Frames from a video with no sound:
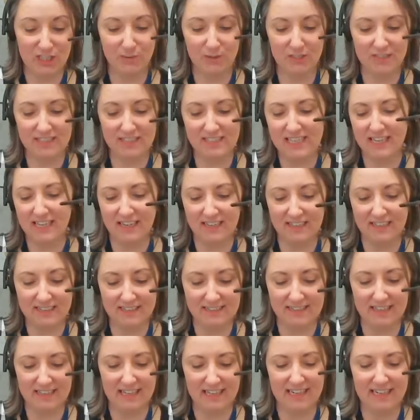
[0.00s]
you want to tell
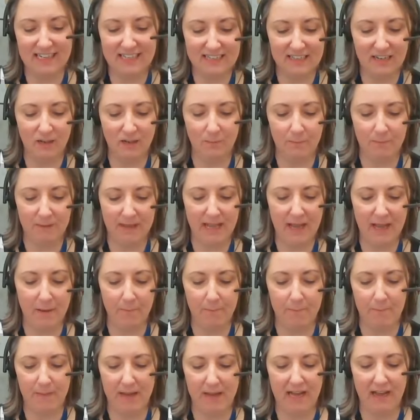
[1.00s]
us a little bit
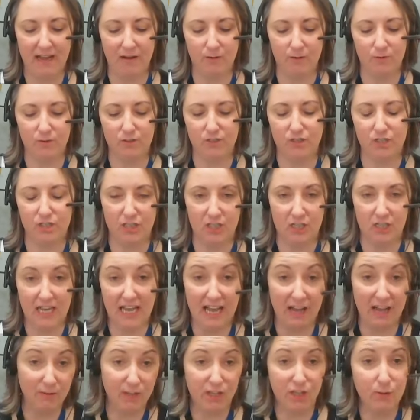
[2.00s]
about
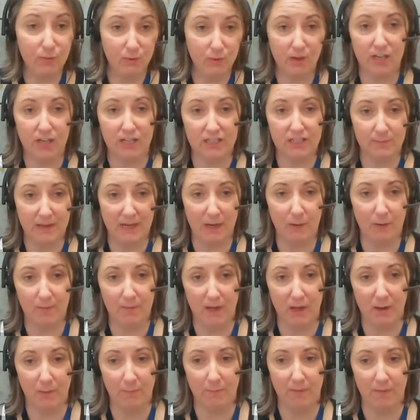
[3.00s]
how you heard about
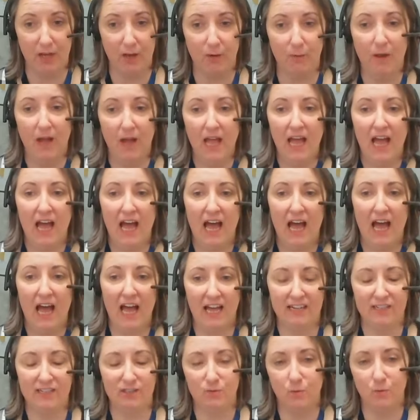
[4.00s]
Barnbow
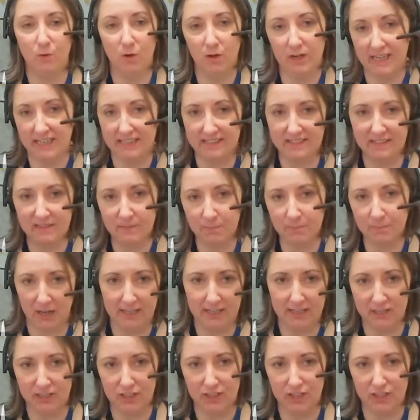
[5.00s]
and what
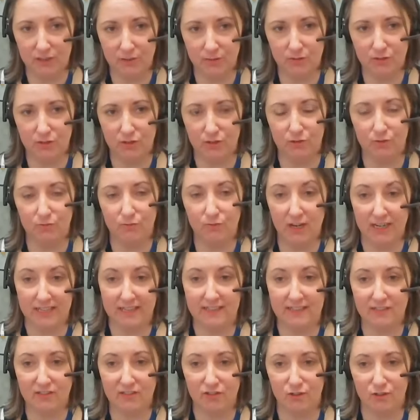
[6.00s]
inspired you to write
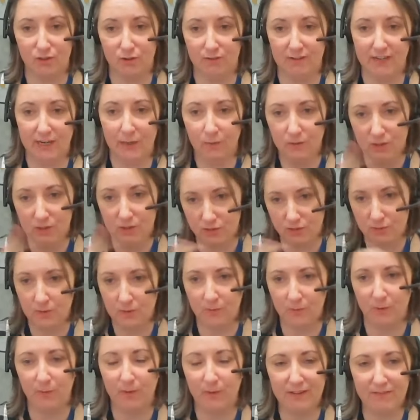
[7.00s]
this story, just
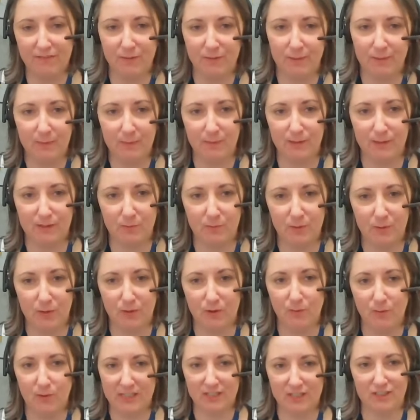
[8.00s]
while we wait for people to put
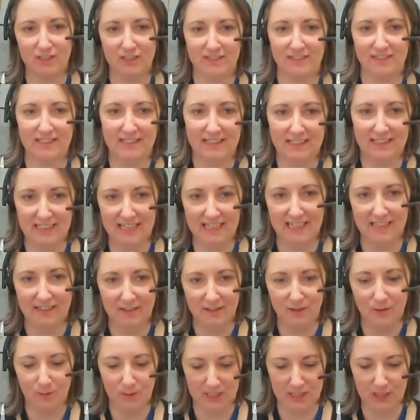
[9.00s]
questions in the
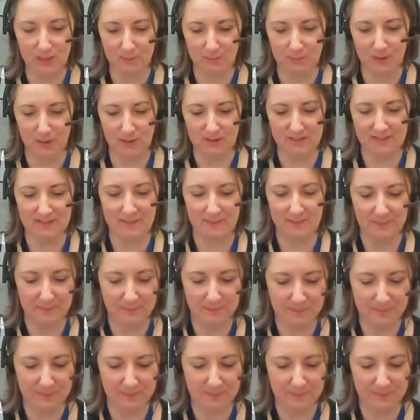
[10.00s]
question box?